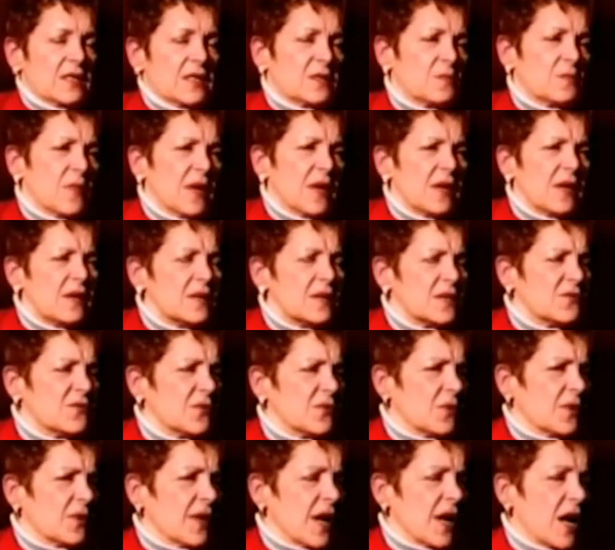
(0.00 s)
has made us
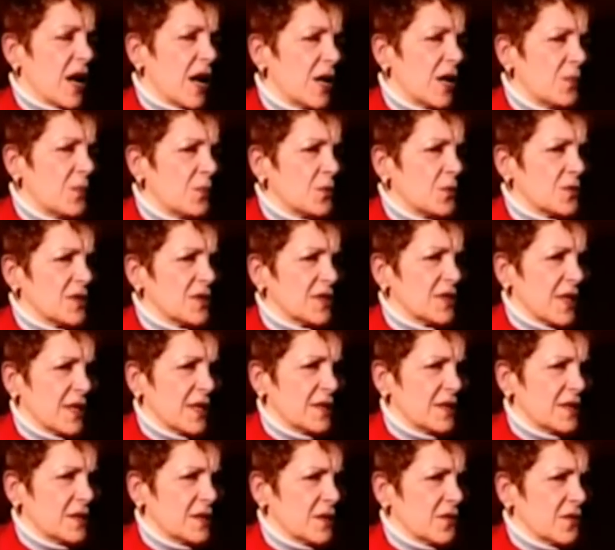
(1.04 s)
very
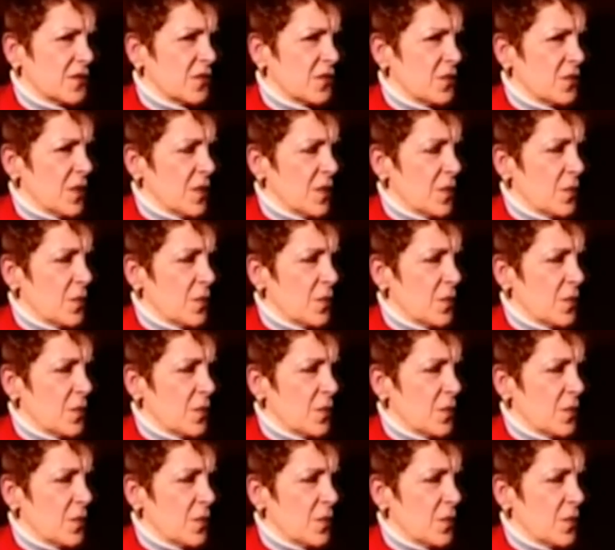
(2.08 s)
hypersensitive